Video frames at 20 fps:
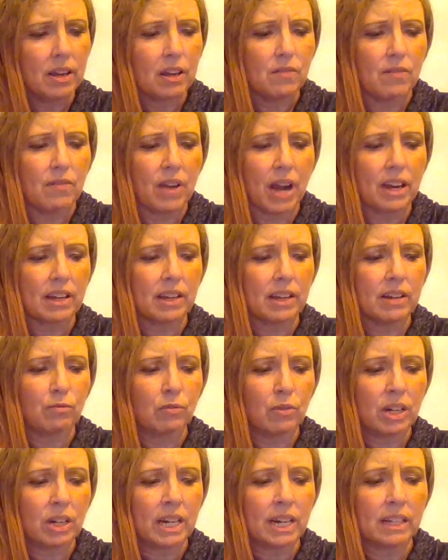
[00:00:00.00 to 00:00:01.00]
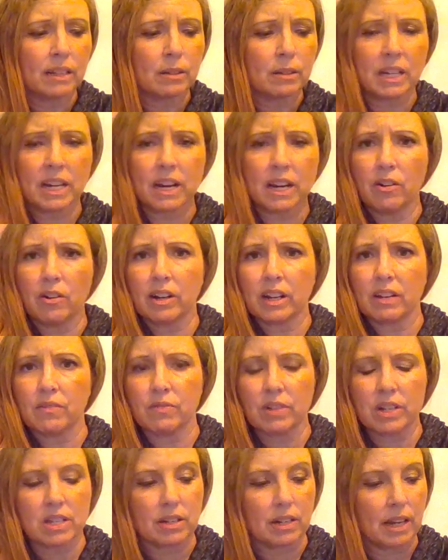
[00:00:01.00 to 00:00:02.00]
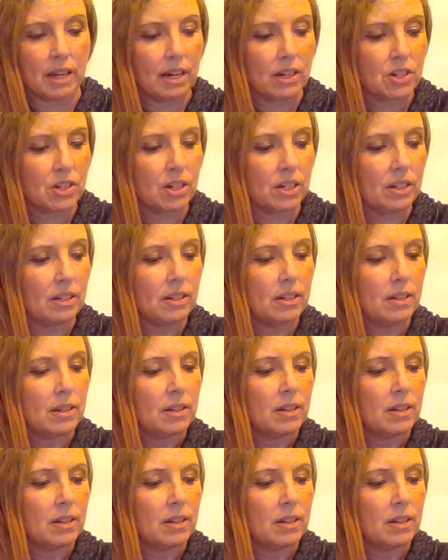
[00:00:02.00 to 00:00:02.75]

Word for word: Vatican rigging the McCarrick investigation.